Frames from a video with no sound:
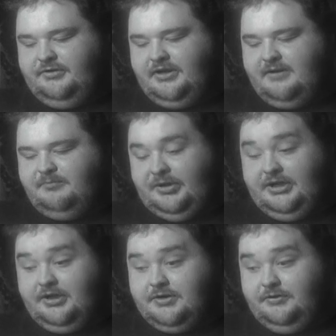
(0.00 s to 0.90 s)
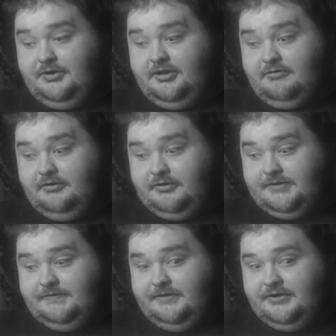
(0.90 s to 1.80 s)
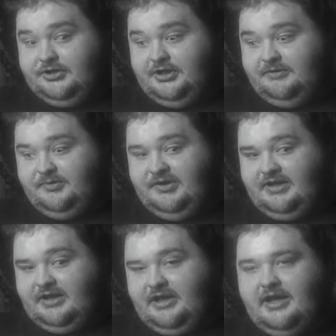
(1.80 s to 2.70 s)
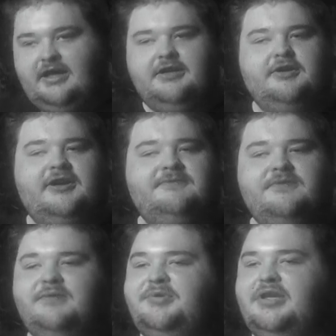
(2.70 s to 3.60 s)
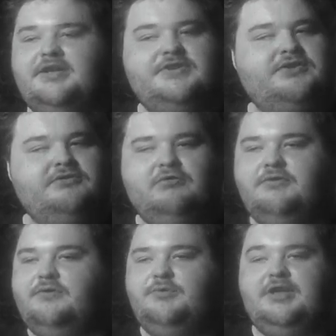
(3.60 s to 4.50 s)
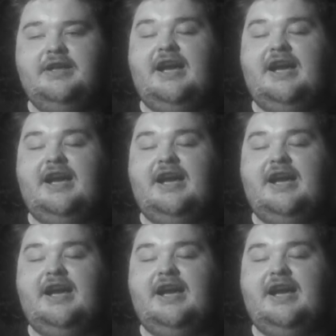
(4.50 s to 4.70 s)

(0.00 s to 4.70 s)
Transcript: we got Bionicle Heroes for the GBA, not for the PS2 or the Wii.